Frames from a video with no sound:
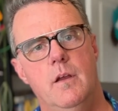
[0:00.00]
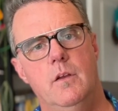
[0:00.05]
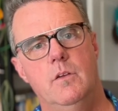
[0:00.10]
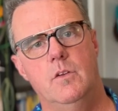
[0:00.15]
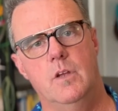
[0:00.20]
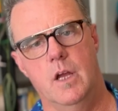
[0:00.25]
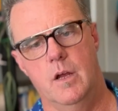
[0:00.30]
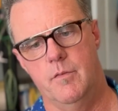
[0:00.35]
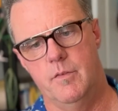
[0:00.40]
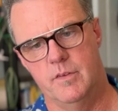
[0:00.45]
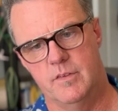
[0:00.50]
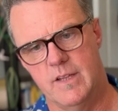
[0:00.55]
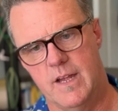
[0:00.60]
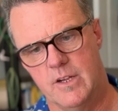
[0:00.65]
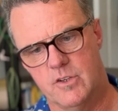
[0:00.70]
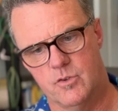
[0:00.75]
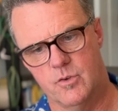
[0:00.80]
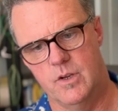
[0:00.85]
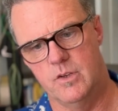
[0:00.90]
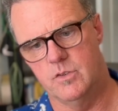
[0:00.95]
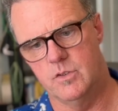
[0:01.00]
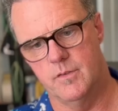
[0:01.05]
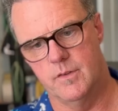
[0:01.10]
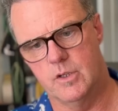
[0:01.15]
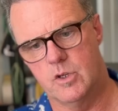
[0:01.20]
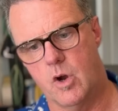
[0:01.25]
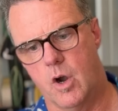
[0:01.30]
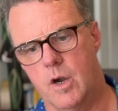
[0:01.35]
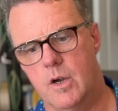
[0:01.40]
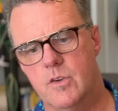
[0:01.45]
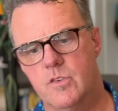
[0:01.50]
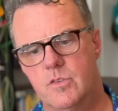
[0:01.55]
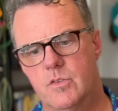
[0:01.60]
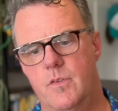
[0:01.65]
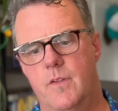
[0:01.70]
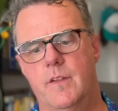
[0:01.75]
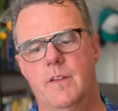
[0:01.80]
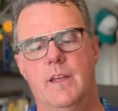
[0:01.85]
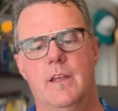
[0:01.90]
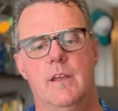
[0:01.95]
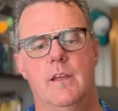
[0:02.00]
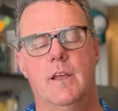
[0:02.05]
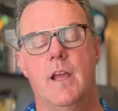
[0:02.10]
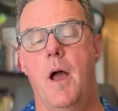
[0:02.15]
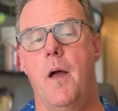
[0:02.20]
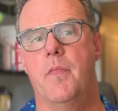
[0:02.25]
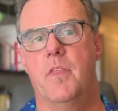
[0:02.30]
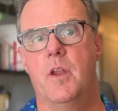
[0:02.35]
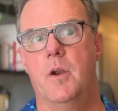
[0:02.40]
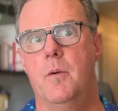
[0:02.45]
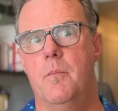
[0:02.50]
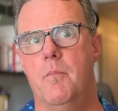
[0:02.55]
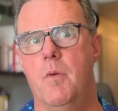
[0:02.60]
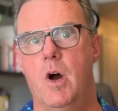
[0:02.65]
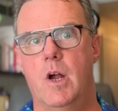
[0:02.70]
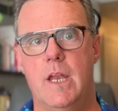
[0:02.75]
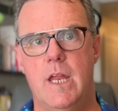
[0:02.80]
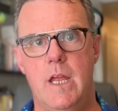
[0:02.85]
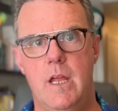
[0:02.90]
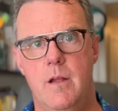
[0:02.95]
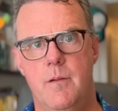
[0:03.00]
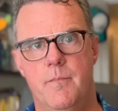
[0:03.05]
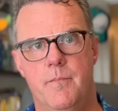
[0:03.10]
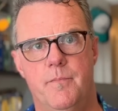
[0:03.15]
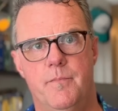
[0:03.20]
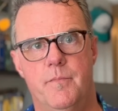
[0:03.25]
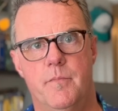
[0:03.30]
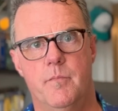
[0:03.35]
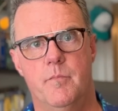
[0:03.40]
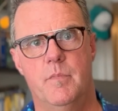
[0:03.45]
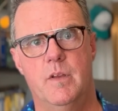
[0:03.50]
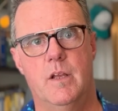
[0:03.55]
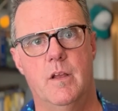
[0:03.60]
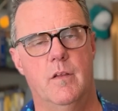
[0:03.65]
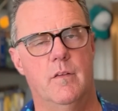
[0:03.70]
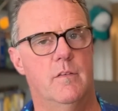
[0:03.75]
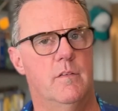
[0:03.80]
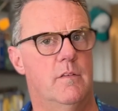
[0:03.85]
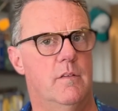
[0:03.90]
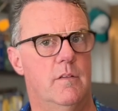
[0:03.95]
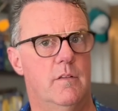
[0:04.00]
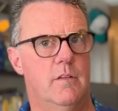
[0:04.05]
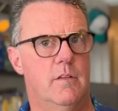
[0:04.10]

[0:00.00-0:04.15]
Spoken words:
you have the saturation of the cards so that they can get their money, because